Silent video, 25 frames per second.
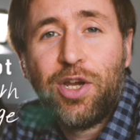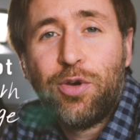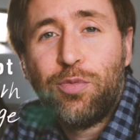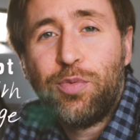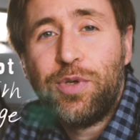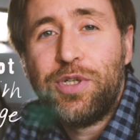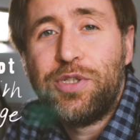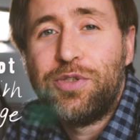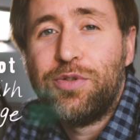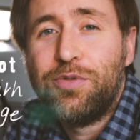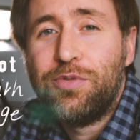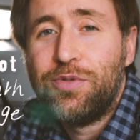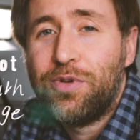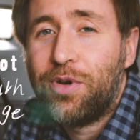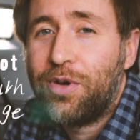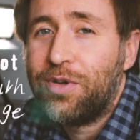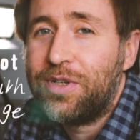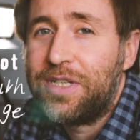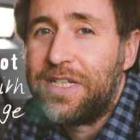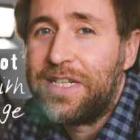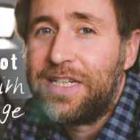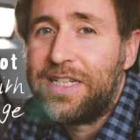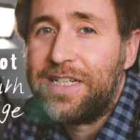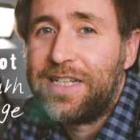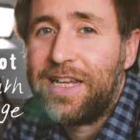We do not
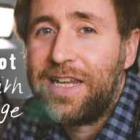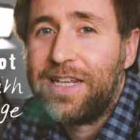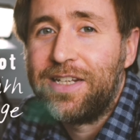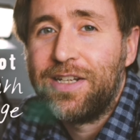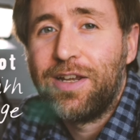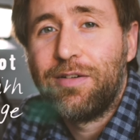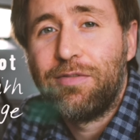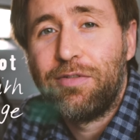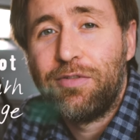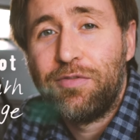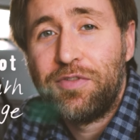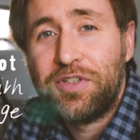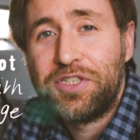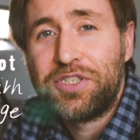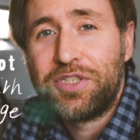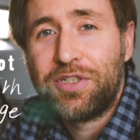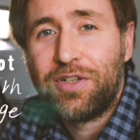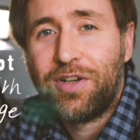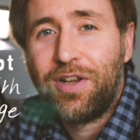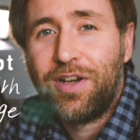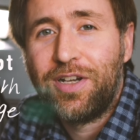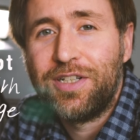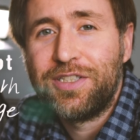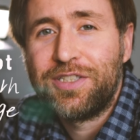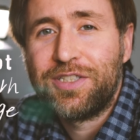need another
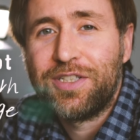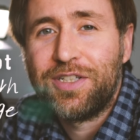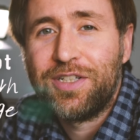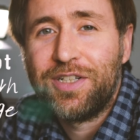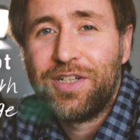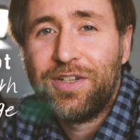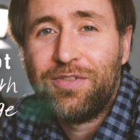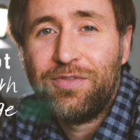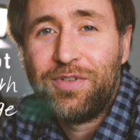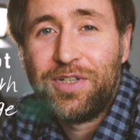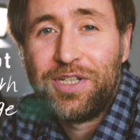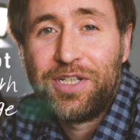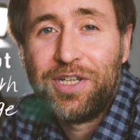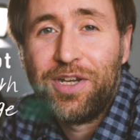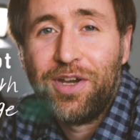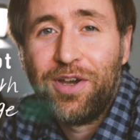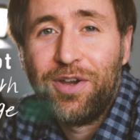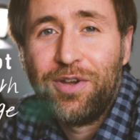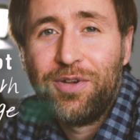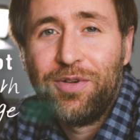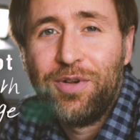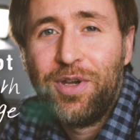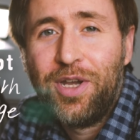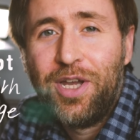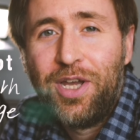visualiser
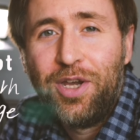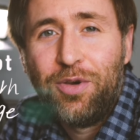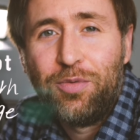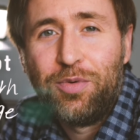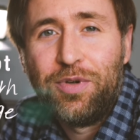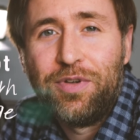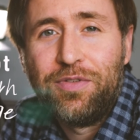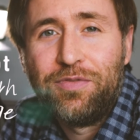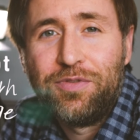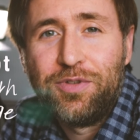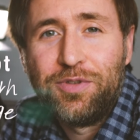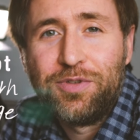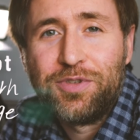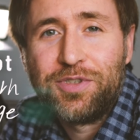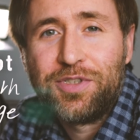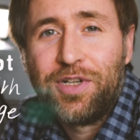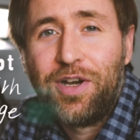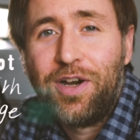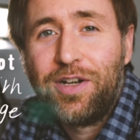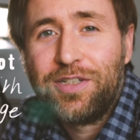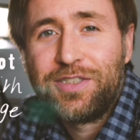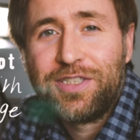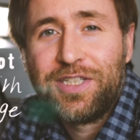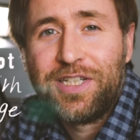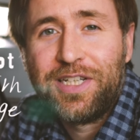video with you
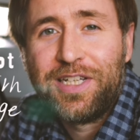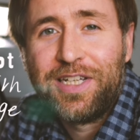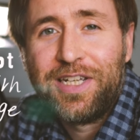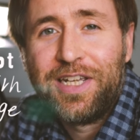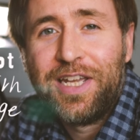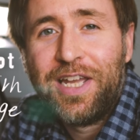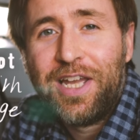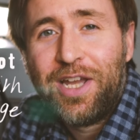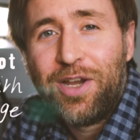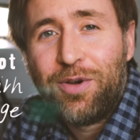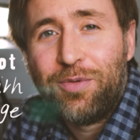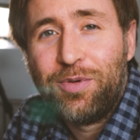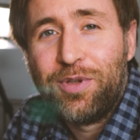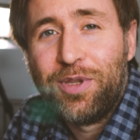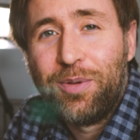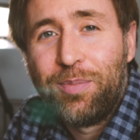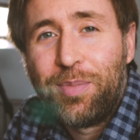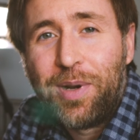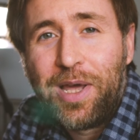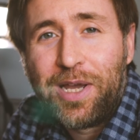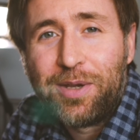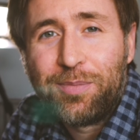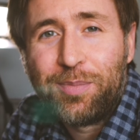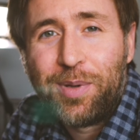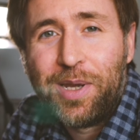starting with a
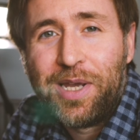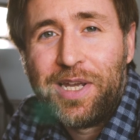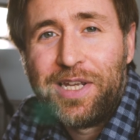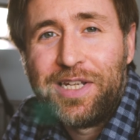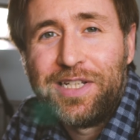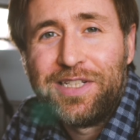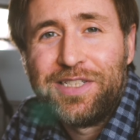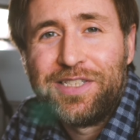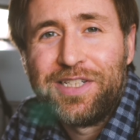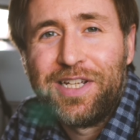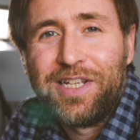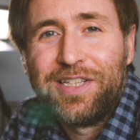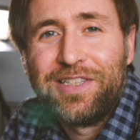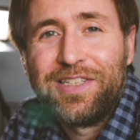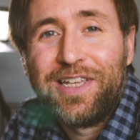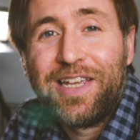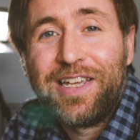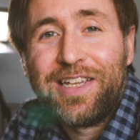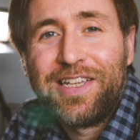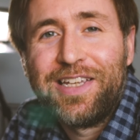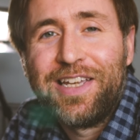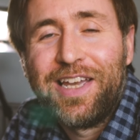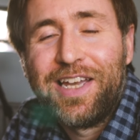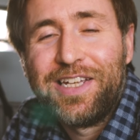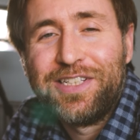blank page and
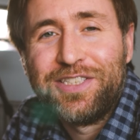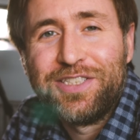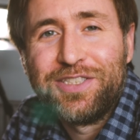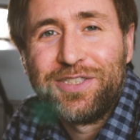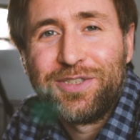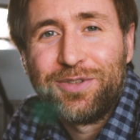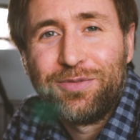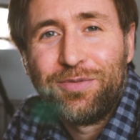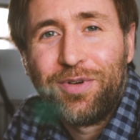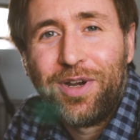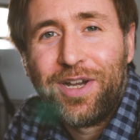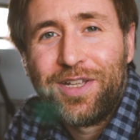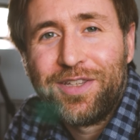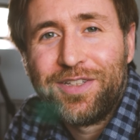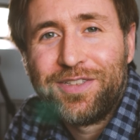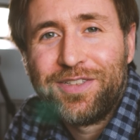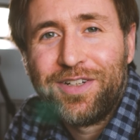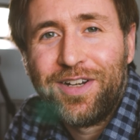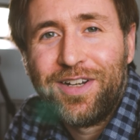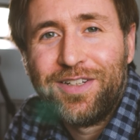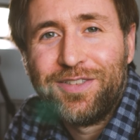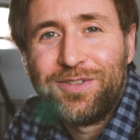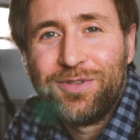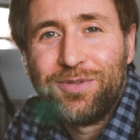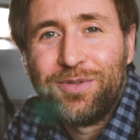taking ages to write the
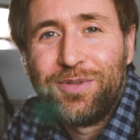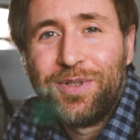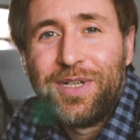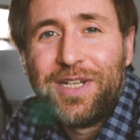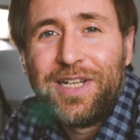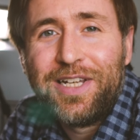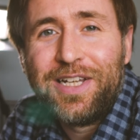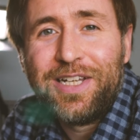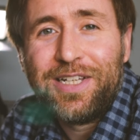title.